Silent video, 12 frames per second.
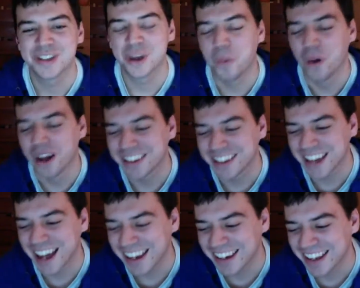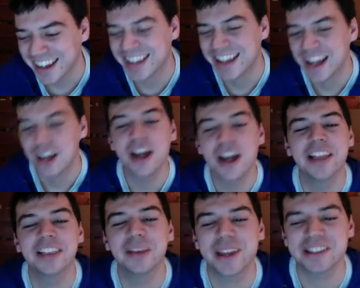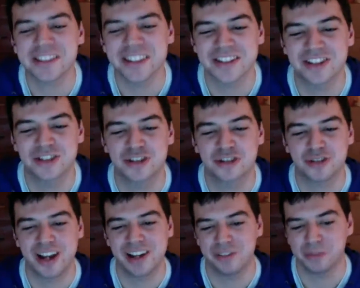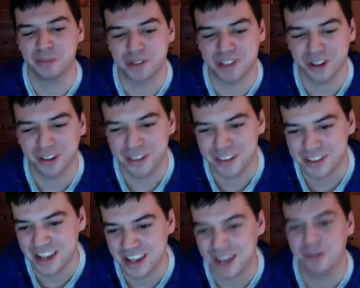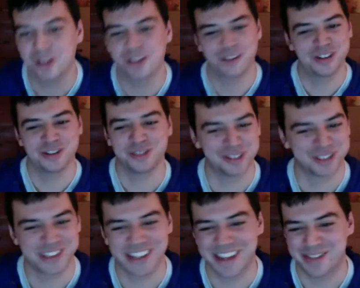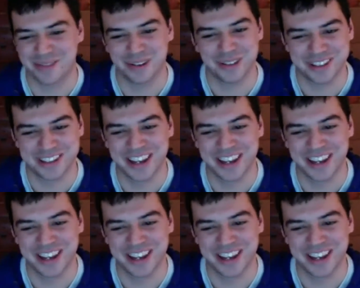what? God. Hey, let me ask you this: did you try different material the second one, or did you just throw this in?